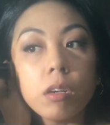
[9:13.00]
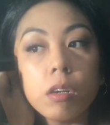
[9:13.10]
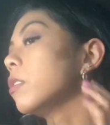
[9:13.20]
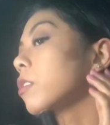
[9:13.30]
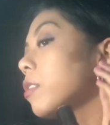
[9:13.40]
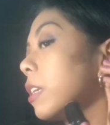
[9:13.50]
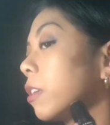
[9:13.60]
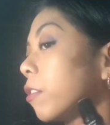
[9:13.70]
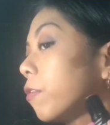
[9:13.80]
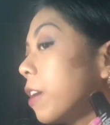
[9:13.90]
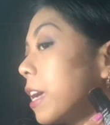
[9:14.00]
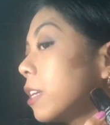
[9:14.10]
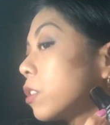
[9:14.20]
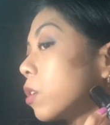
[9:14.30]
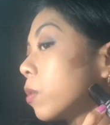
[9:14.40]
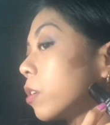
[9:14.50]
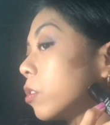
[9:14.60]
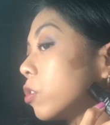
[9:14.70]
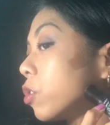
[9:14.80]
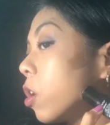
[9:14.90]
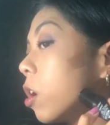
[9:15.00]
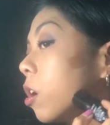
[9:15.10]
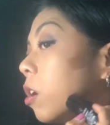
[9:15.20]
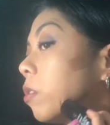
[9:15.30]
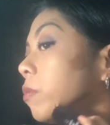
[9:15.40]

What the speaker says: Underneath your face, so your jaw.